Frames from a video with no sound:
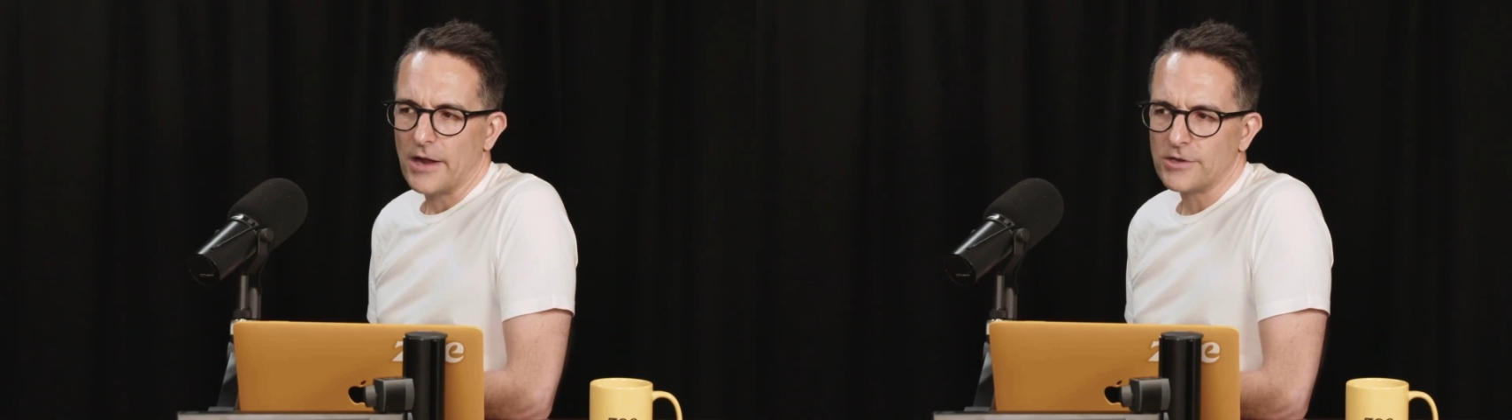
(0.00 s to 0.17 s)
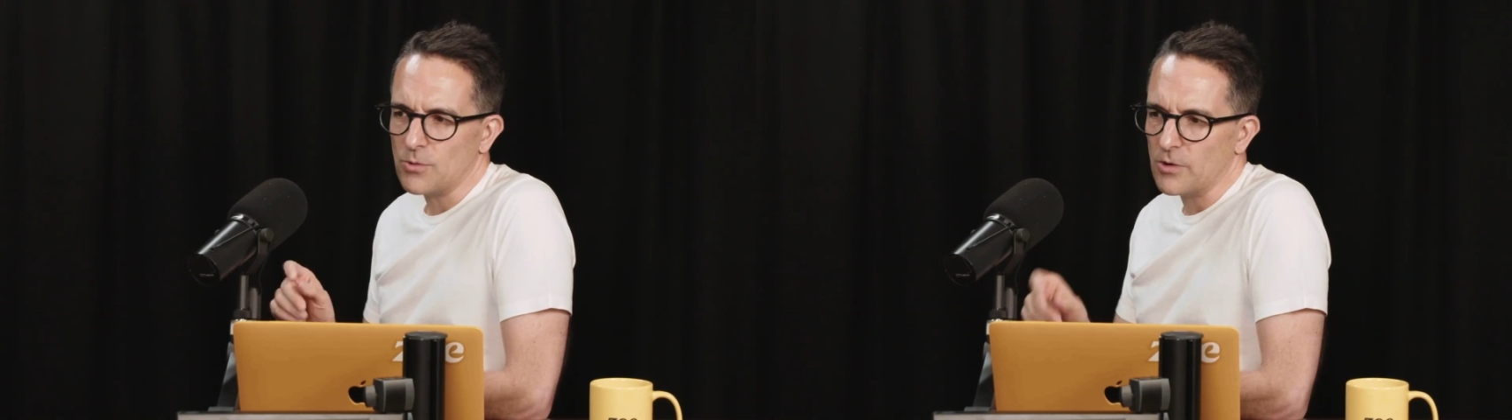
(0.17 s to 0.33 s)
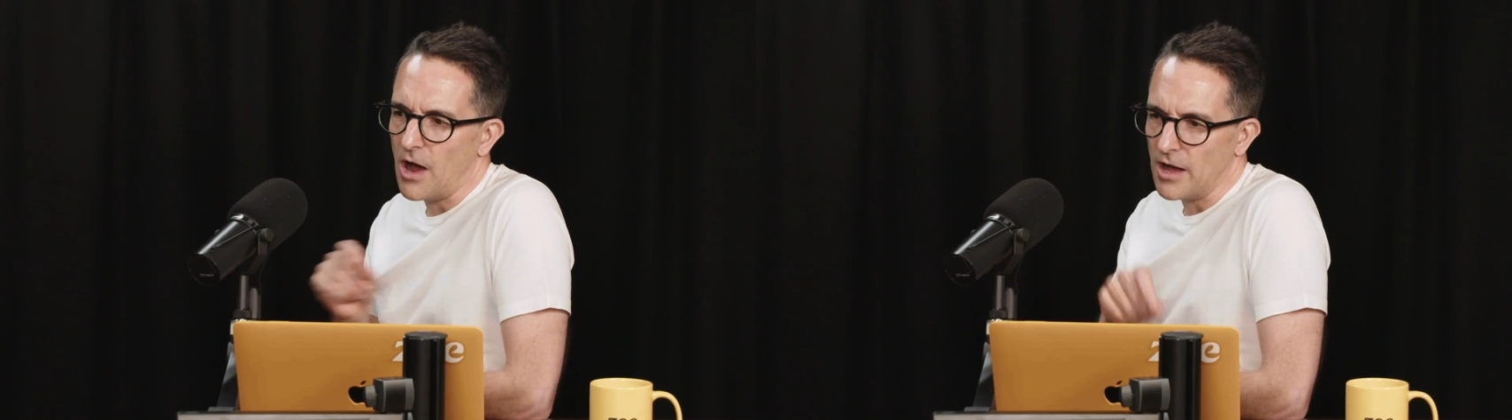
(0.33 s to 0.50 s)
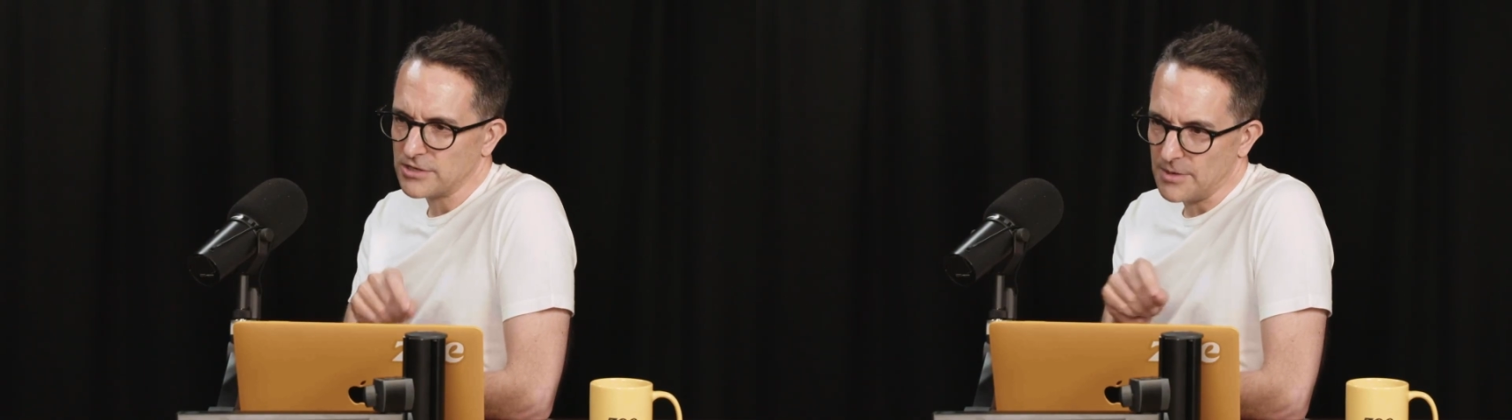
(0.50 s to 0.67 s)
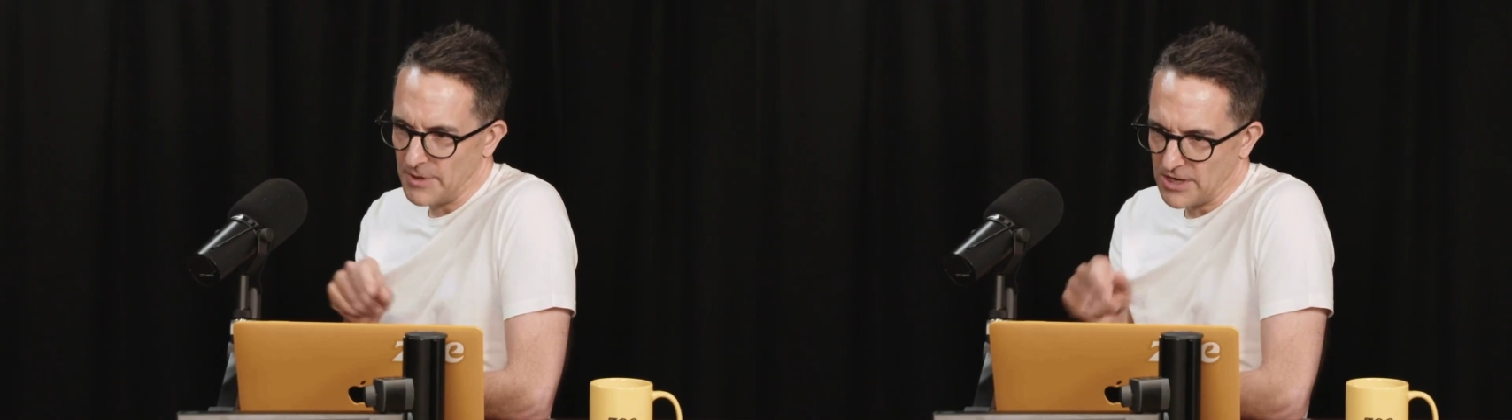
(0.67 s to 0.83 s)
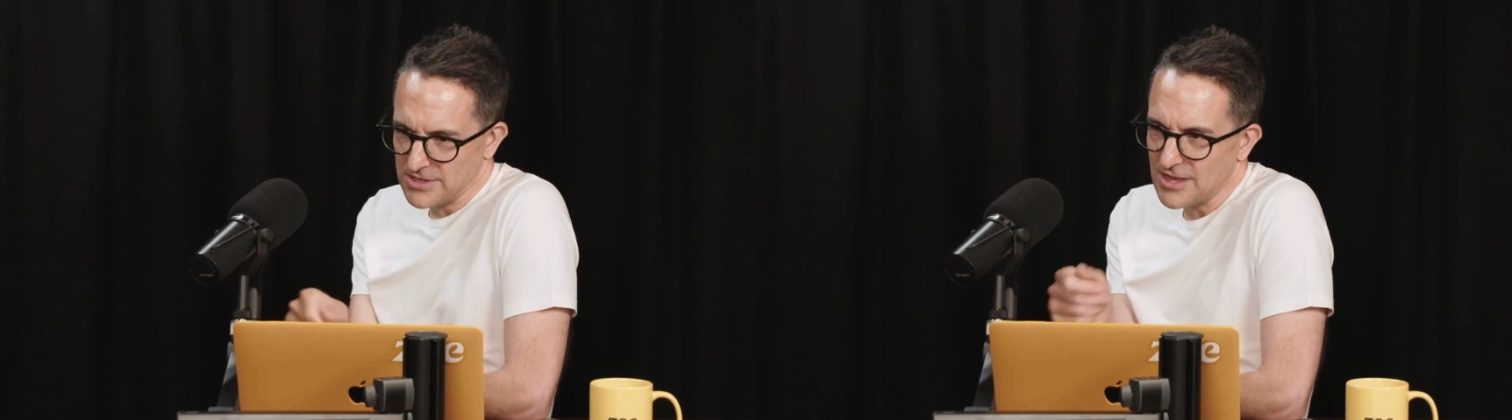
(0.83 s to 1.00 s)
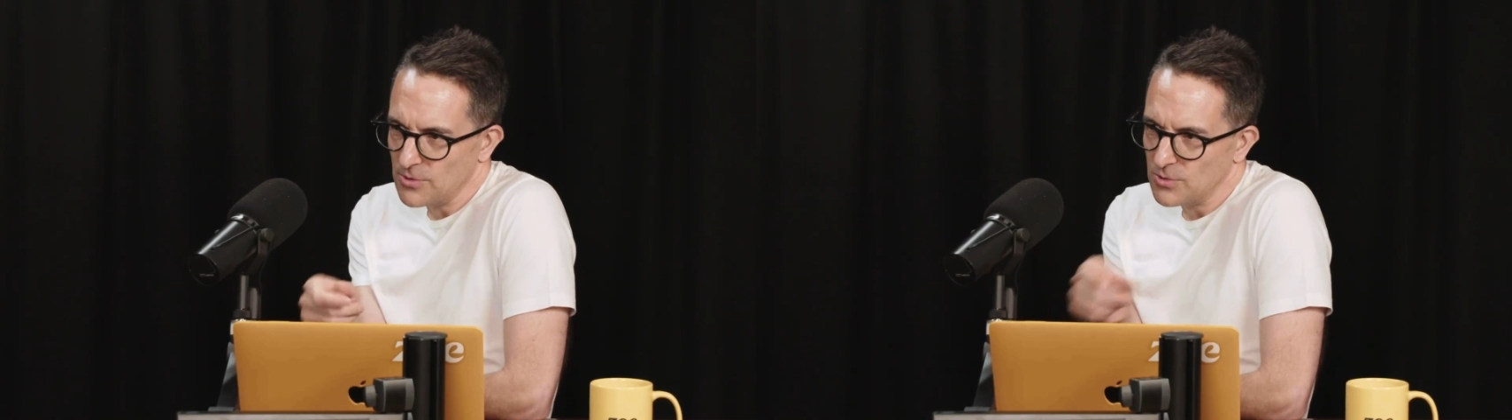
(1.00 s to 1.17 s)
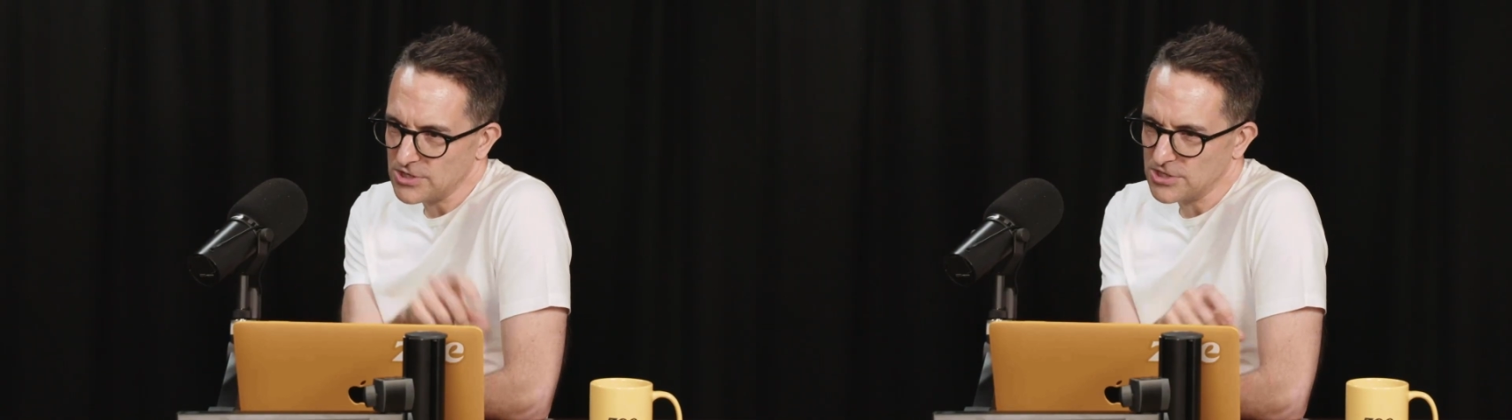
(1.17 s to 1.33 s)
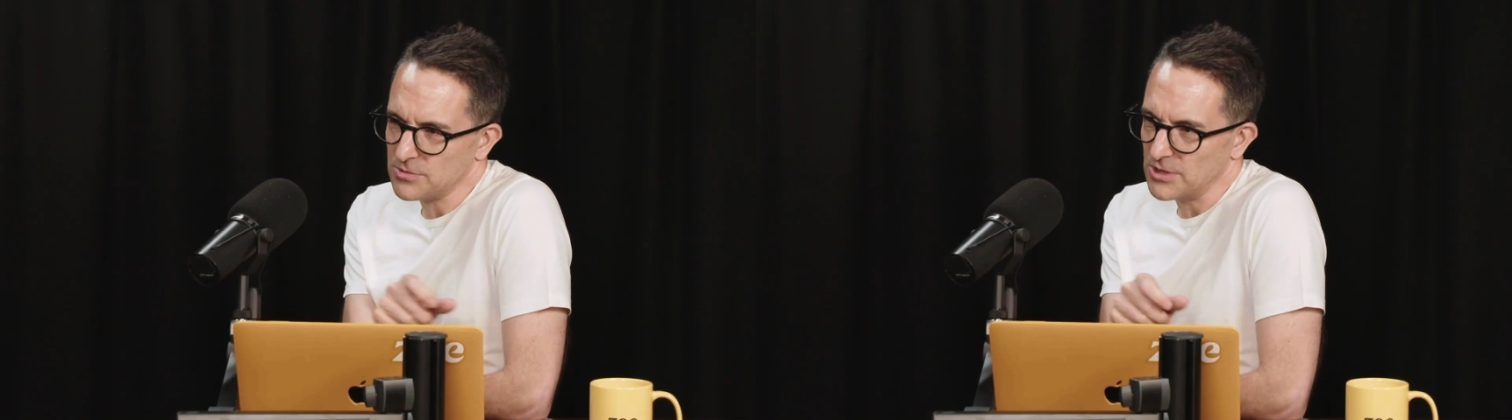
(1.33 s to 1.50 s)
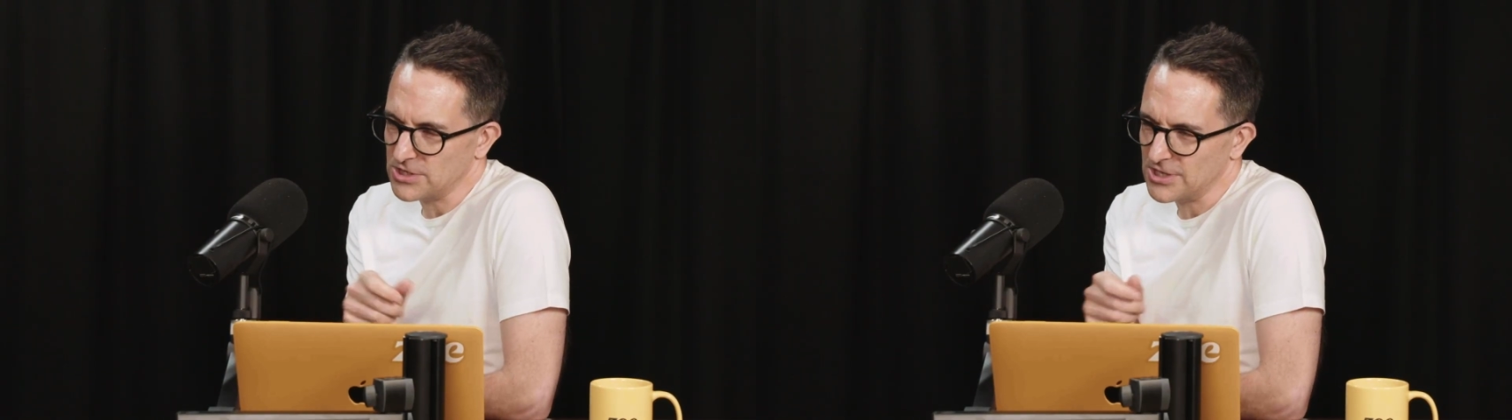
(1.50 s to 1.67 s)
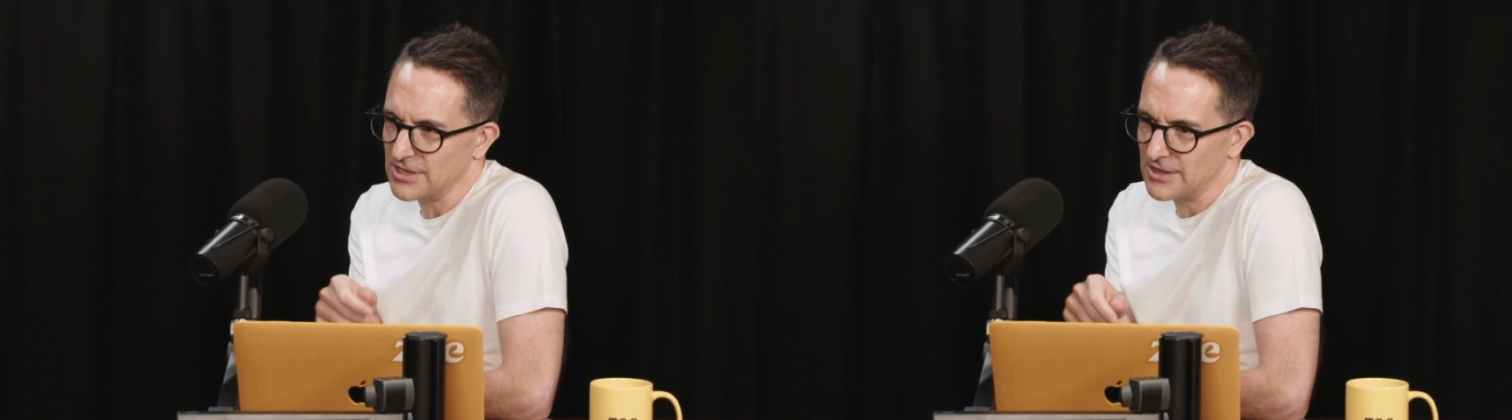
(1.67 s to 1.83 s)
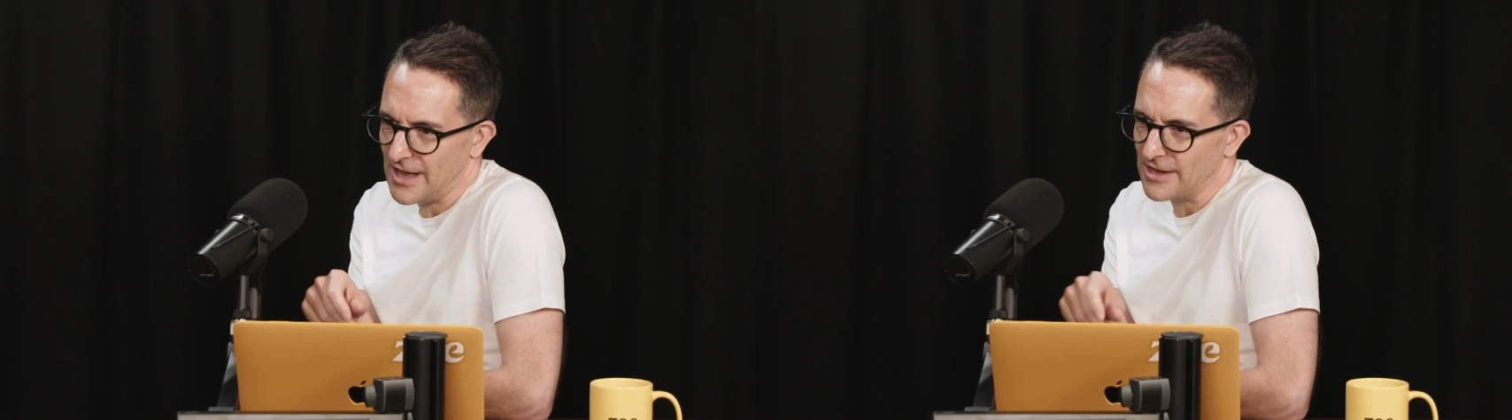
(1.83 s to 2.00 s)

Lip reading: I do want to ask a bit, because I think you were just switching